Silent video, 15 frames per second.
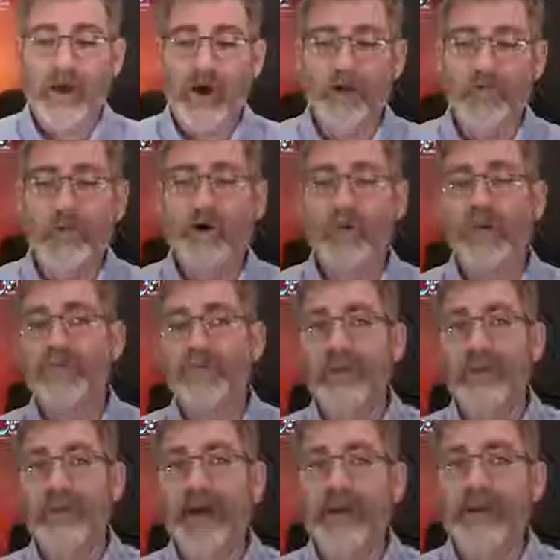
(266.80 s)
although we
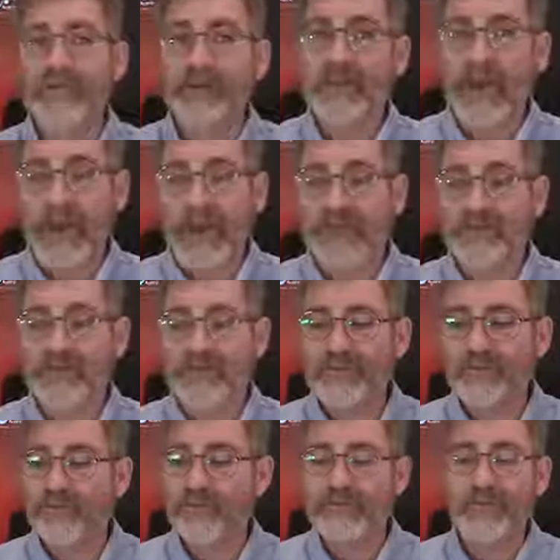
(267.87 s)
realize that ISIS
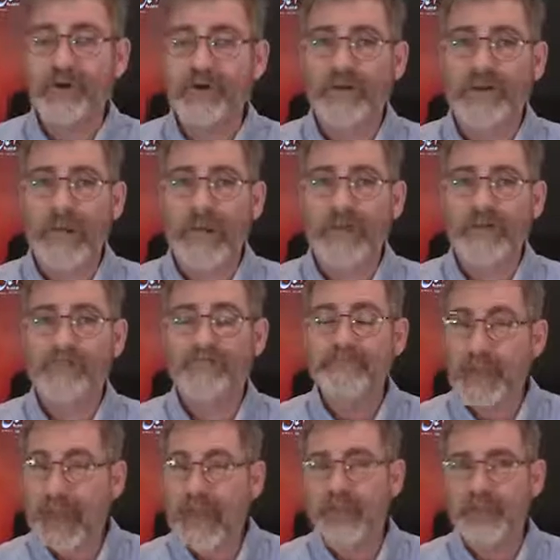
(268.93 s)
is certainly a
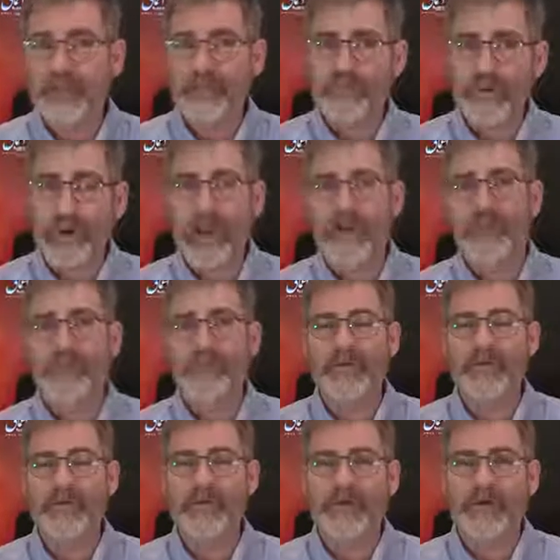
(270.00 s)
major problem in
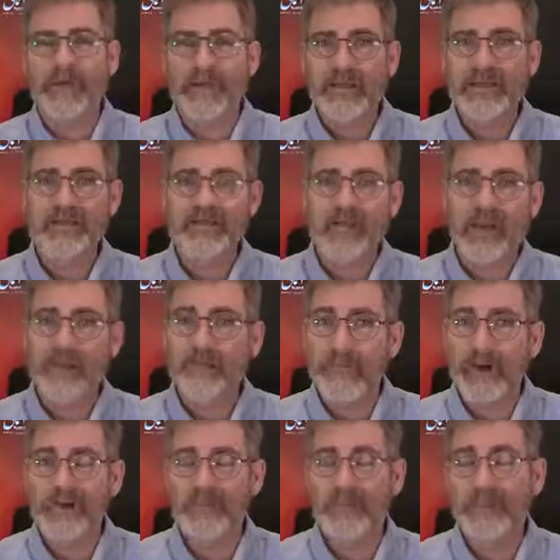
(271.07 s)
the Middle East there and
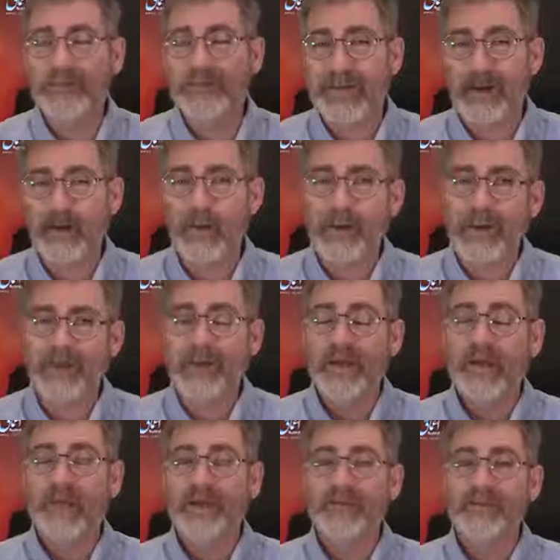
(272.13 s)
must be dealt with,
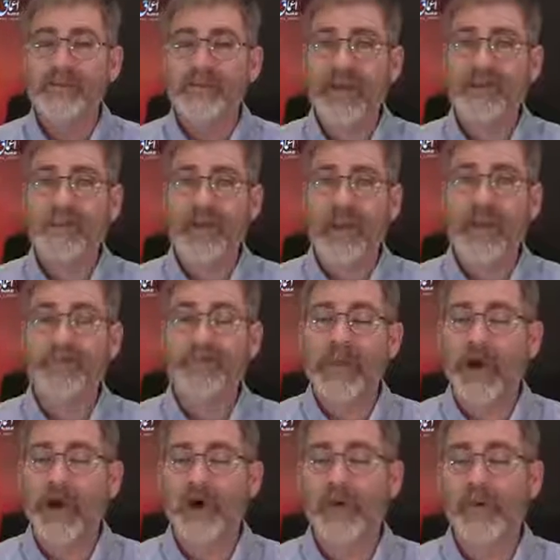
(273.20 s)
at the same time they
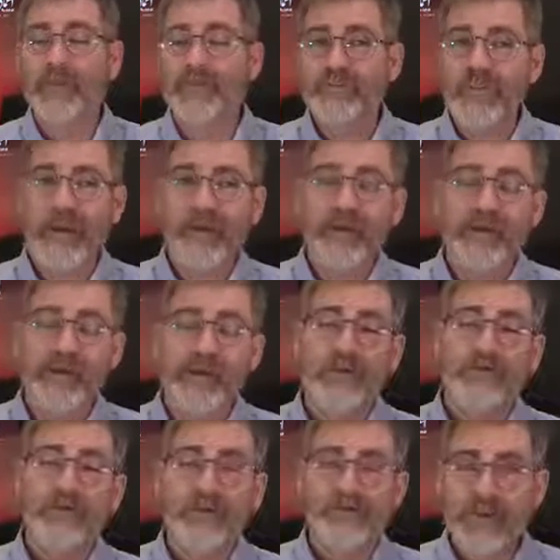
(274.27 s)
always take
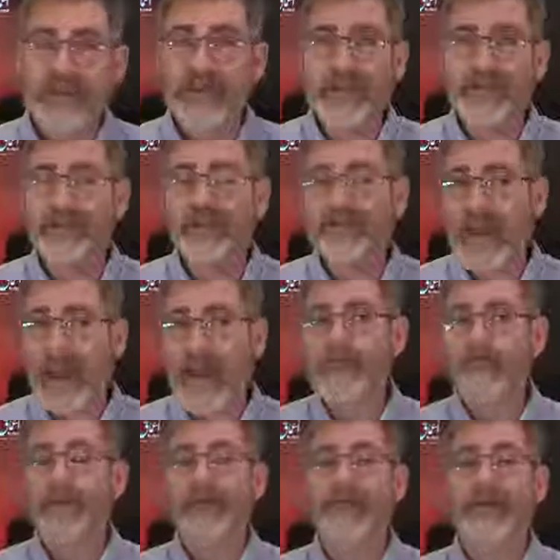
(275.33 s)
civilians
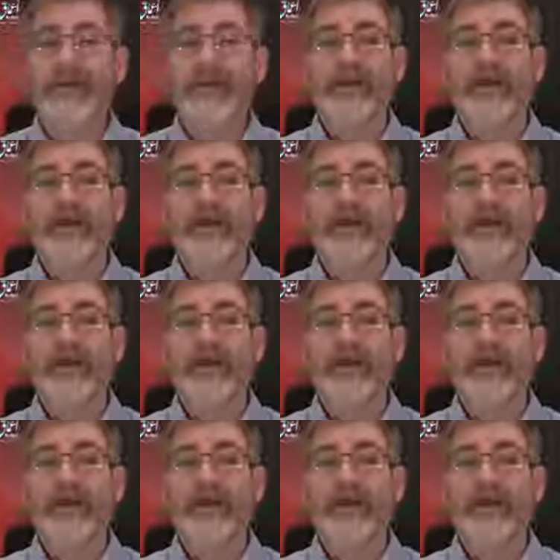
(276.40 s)
captive.